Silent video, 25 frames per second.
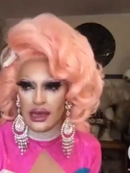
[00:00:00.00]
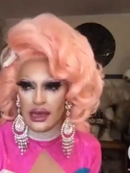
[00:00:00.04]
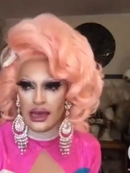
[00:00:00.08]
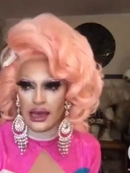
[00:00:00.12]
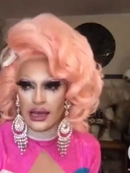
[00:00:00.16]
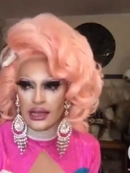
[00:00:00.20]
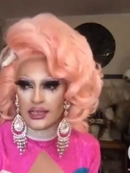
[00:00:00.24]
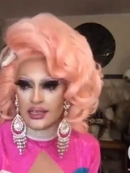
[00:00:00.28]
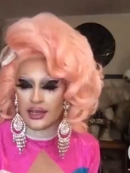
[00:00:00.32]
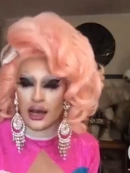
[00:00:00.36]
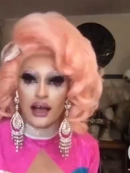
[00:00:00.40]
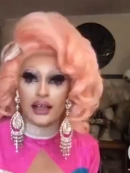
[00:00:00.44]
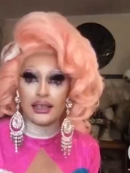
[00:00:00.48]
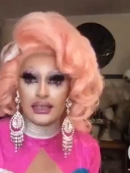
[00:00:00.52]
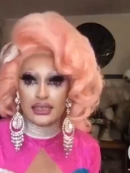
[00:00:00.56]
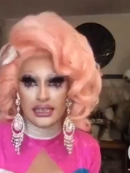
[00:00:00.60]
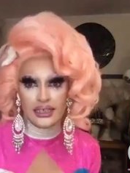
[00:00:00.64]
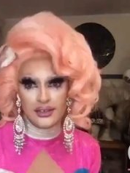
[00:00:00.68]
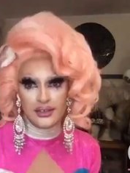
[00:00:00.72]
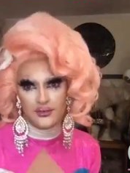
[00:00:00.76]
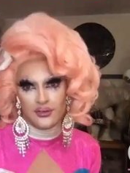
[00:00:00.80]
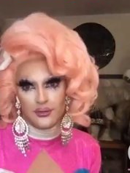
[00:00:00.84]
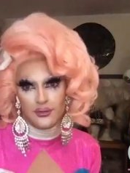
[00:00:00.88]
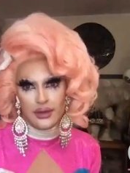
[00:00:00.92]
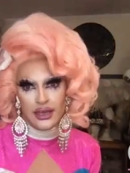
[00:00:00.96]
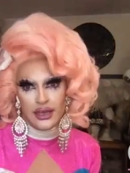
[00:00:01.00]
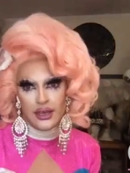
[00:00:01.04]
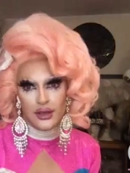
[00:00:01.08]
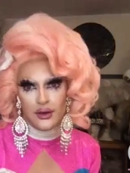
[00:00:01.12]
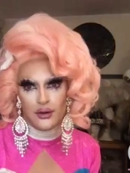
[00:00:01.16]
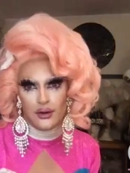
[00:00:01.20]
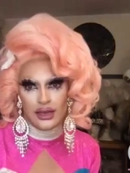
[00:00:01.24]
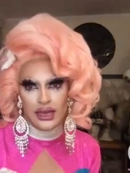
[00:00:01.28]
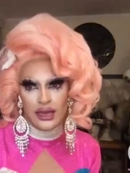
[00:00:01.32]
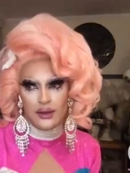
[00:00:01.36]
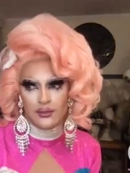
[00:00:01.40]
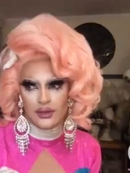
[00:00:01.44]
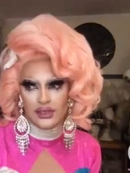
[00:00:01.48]
And dancing for me, you know,
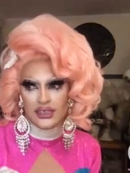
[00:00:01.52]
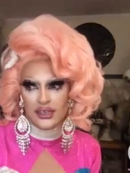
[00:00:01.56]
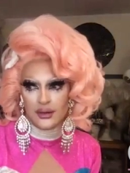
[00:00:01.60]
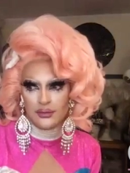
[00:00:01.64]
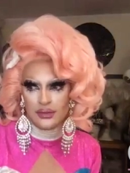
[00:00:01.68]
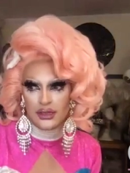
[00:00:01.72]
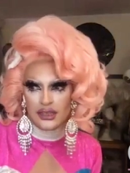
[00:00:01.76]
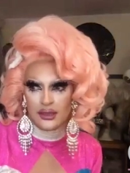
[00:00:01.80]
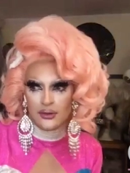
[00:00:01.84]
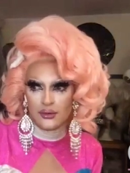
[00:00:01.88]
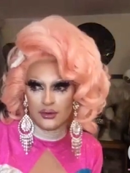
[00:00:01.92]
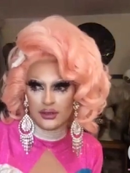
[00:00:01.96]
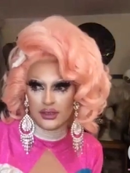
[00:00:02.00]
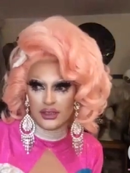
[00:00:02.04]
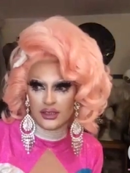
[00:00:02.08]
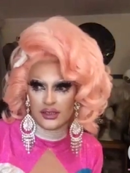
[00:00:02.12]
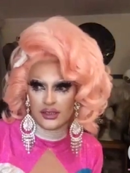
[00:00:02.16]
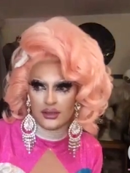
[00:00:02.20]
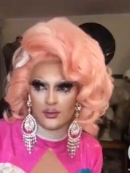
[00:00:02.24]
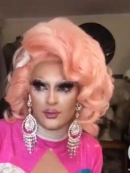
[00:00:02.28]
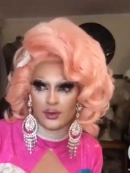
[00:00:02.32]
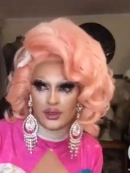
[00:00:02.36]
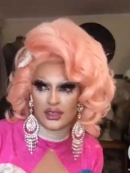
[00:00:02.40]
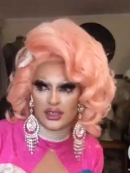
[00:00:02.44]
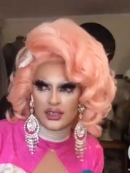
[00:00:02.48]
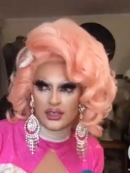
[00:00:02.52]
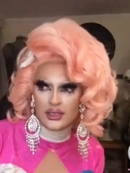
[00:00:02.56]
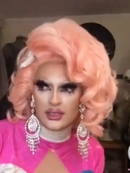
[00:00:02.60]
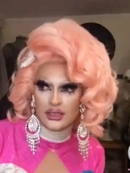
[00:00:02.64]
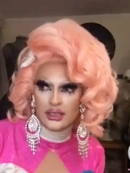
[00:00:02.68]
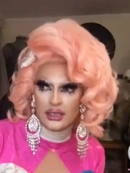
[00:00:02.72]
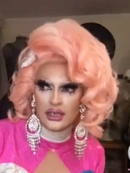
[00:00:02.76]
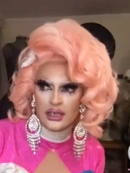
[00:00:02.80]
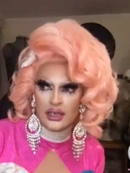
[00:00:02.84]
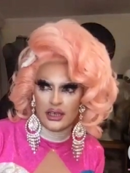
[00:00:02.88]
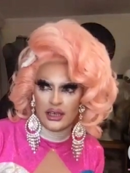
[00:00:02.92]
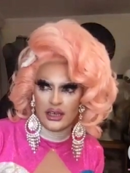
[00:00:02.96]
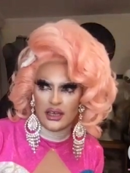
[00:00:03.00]
again was something that was
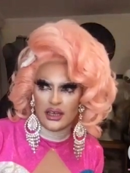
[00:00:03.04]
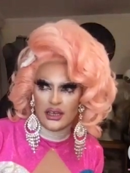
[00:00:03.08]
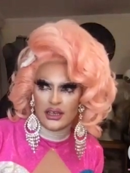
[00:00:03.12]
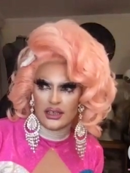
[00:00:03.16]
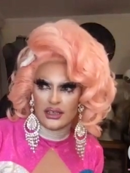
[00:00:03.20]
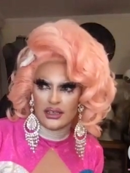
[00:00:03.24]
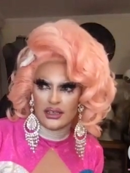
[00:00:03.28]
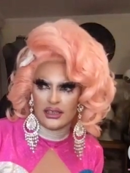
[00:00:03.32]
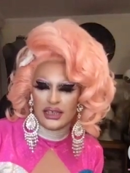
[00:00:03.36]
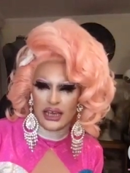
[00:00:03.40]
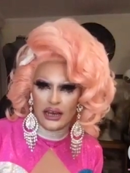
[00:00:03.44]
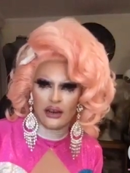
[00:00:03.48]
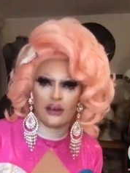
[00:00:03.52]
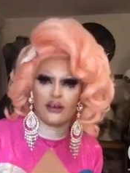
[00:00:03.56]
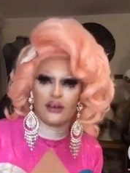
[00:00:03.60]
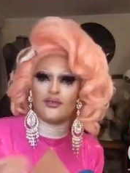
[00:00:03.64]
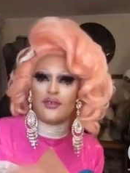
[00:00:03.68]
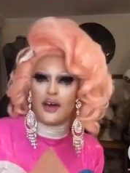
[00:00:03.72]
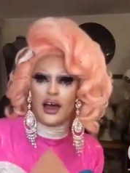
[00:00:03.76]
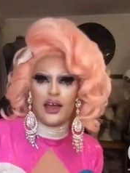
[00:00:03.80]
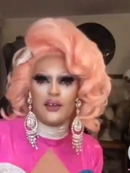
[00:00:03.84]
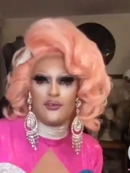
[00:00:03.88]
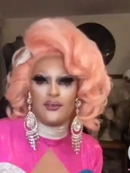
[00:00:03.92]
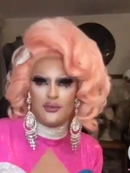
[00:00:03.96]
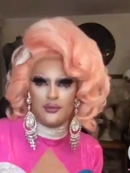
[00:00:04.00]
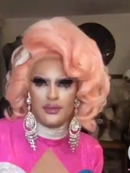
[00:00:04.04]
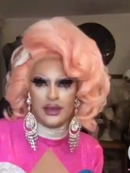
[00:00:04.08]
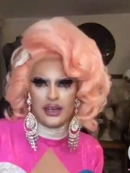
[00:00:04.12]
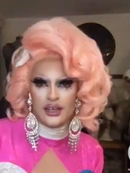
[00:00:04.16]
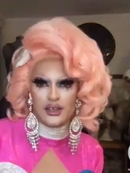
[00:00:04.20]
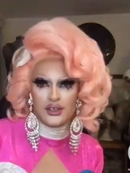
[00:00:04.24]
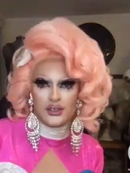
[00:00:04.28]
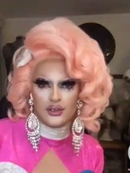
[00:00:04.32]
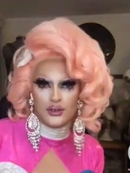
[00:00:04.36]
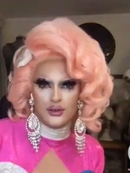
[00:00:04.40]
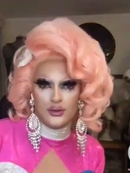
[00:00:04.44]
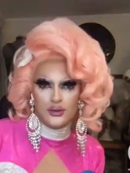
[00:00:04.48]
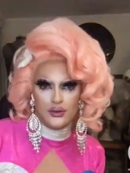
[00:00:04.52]
terrifying for me to
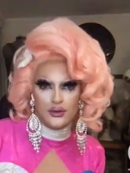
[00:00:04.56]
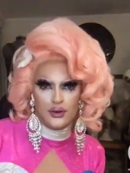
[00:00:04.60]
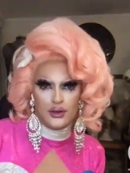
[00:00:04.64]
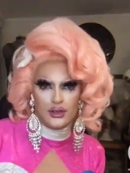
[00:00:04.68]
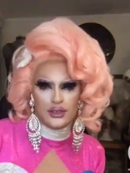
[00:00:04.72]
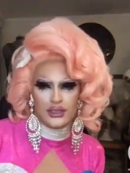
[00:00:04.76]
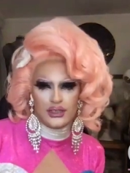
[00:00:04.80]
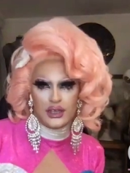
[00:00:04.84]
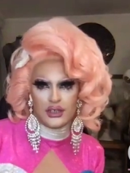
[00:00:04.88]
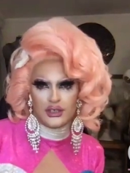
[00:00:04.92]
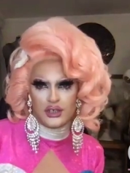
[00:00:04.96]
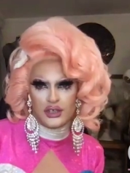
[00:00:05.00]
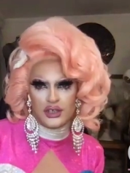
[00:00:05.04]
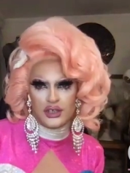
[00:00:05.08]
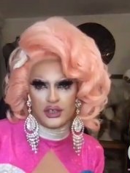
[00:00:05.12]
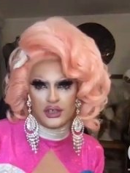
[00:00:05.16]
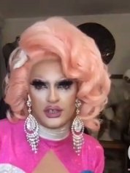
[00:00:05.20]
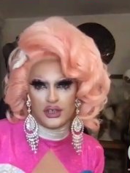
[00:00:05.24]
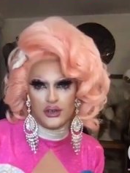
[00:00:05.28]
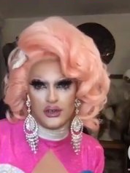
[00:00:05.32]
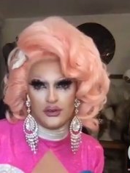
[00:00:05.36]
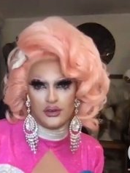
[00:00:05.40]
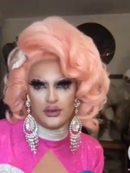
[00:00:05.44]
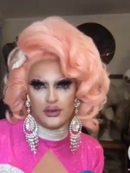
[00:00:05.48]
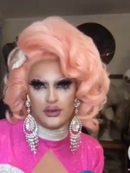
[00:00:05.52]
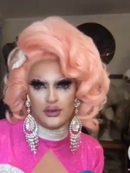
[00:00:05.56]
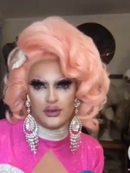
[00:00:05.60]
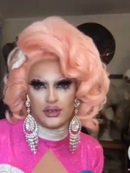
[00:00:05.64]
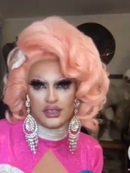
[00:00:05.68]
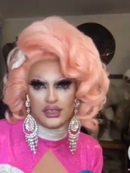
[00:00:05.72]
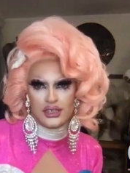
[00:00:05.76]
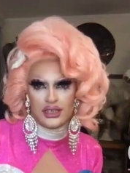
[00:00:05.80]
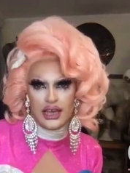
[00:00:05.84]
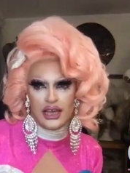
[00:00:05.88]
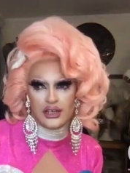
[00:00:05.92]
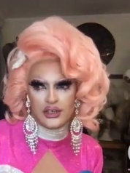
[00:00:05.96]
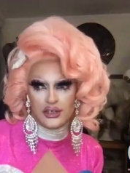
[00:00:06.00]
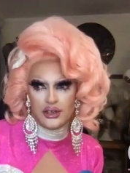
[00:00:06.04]
do on such a huge
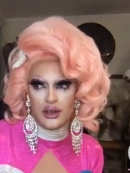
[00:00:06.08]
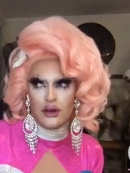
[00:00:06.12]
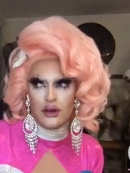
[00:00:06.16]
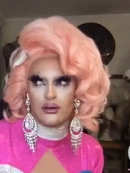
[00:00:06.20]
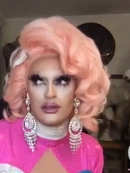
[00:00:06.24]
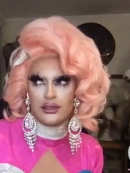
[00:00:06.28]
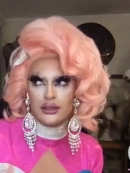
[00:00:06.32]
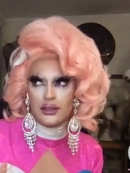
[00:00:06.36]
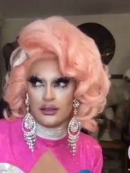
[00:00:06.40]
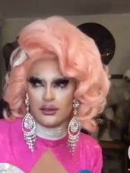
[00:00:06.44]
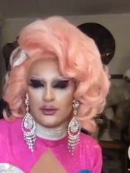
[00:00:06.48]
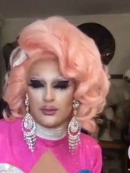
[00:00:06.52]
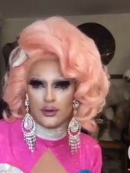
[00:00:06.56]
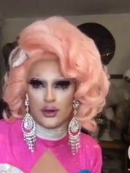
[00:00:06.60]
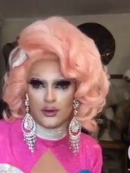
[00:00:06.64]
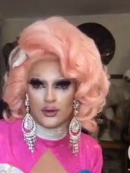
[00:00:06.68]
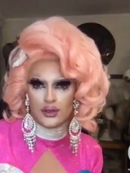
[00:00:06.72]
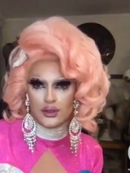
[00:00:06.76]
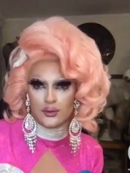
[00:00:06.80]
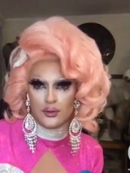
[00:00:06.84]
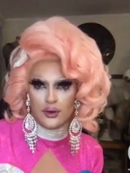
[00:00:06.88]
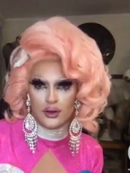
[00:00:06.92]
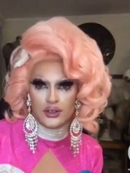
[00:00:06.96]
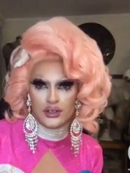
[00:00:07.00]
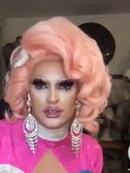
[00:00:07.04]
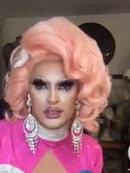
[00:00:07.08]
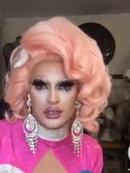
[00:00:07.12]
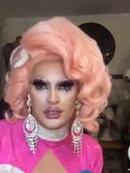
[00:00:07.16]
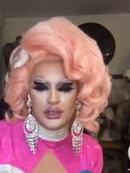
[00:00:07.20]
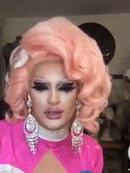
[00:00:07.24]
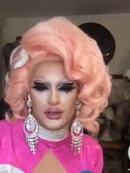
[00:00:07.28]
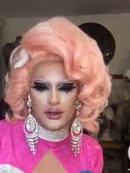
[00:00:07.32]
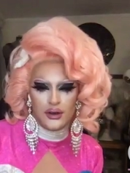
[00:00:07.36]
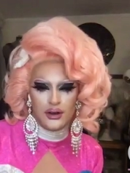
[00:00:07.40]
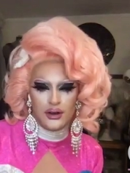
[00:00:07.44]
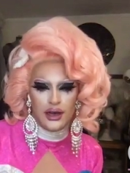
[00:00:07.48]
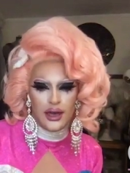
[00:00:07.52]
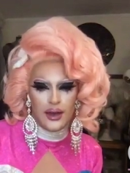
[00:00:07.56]
stage, knowing that the world was watching, you
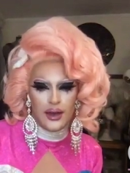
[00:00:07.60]
know.